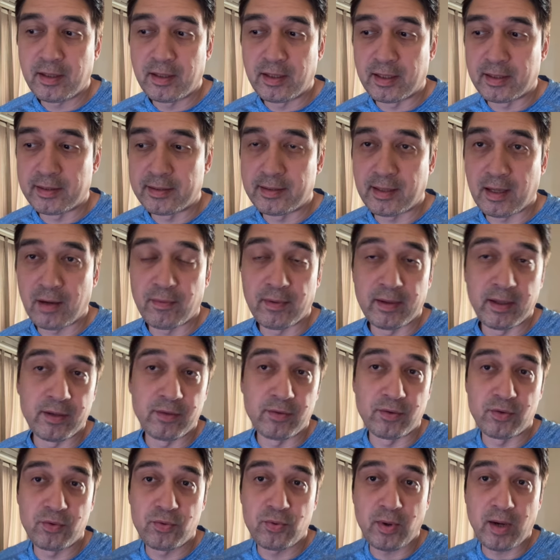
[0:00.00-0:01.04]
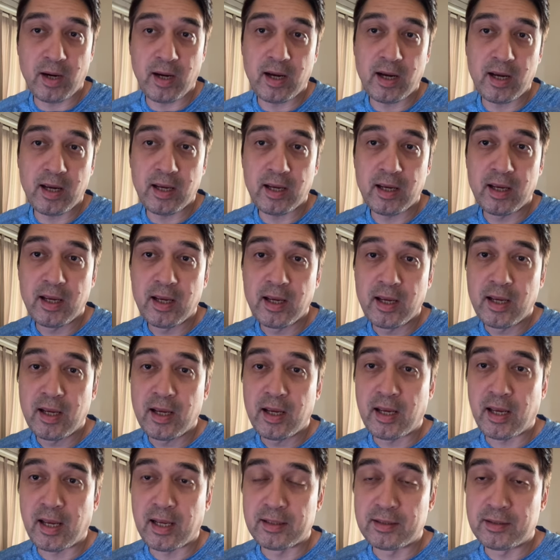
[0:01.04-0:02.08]
It's not willing to try,
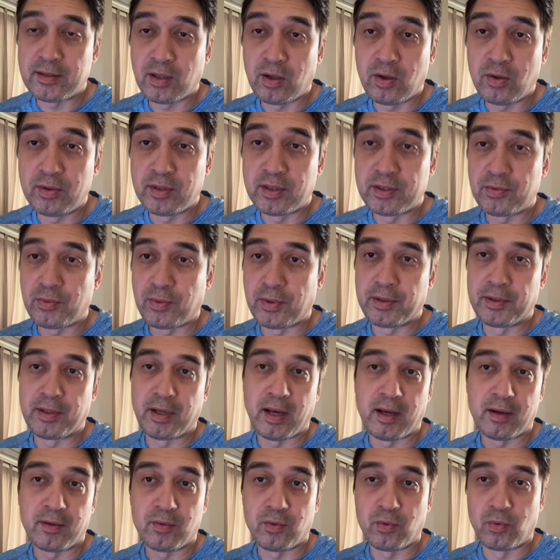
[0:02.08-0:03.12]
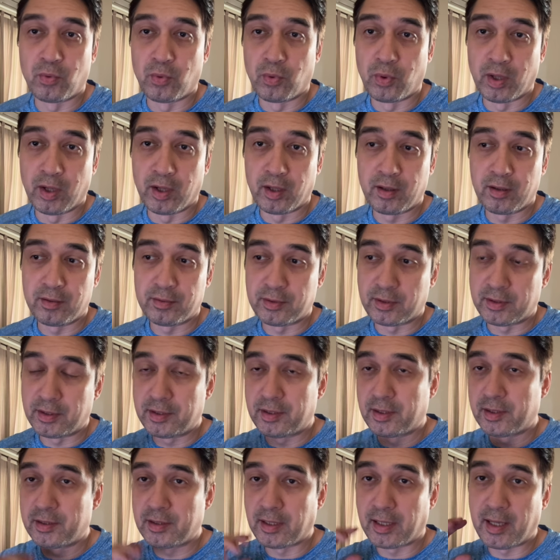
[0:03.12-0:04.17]
and so this will not work. So this
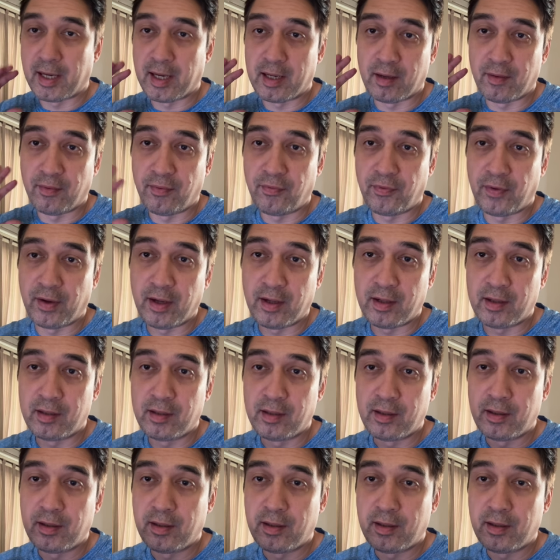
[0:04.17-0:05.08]
is again a fail.